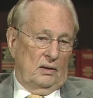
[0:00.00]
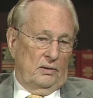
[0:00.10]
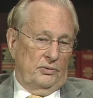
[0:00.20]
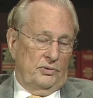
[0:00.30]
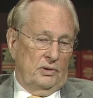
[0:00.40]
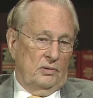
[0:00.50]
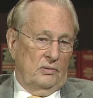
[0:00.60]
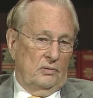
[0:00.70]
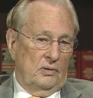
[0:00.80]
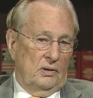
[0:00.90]
Uh,
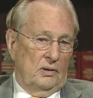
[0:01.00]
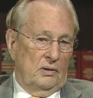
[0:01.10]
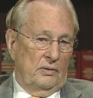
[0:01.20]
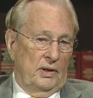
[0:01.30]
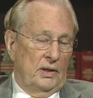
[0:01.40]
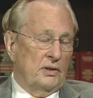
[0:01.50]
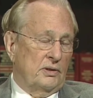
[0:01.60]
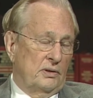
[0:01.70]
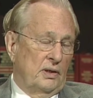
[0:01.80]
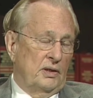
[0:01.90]
so uh, that
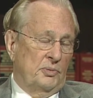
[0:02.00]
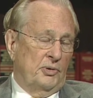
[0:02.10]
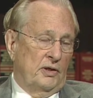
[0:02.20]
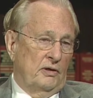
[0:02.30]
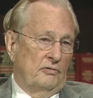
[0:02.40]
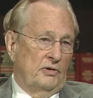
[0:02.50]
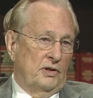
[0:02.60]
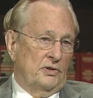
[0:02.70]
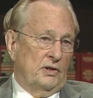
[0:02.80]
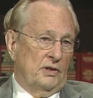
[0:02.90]
is that has been a
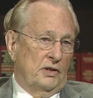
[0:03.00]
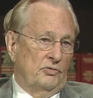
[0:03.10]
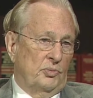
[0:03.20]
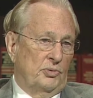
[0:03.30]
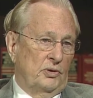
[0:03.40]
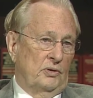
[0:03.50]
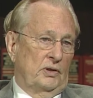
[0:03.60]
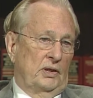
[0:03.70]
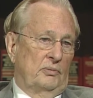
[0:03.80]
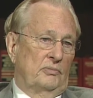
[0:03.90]
very successful
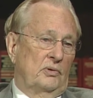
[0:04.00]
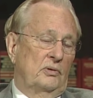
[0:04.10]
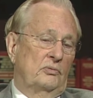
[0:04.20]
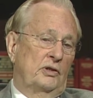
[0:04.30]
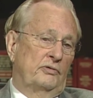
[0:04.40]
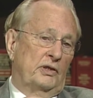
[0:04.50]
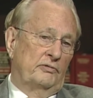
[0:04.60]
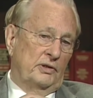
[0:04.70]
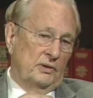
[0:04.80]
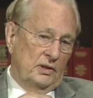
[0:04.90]
program. We've
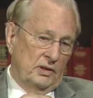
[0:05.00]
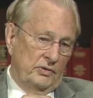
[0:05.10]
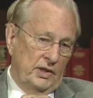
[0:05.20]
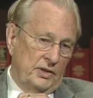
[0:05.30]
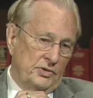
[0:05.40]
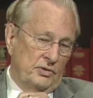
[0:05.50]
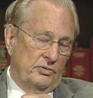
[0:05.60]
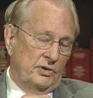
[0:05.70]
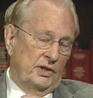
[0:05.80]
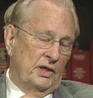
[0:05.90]
given uh, grants in
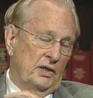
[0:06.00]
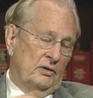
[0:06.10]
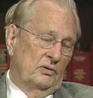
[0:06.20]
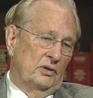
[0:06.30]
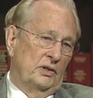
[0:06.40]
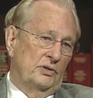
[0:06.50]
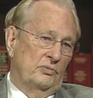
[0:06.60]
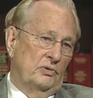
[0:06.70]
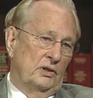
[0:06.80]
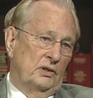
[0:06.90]
three
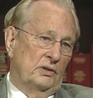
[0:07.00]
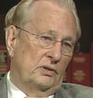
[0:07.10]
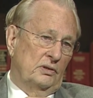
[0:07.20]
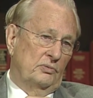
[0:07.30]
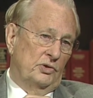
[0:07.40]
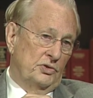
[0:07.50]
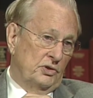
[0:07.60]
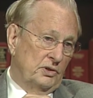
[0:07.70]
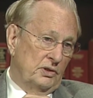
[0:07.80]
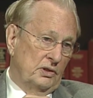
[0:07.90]
categories. One is
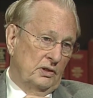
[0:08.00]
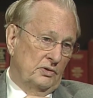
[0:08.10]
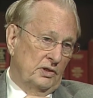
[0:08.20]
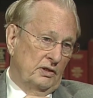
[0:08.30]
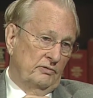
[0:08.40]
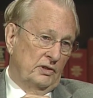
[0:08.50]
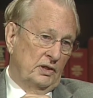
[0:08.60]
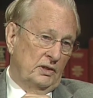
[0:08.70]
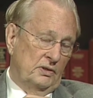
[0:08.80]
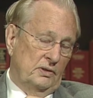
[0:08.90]
research incentive
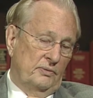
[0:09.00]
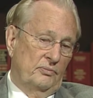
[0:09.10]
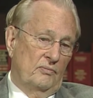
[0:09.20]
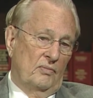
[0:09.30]
grants.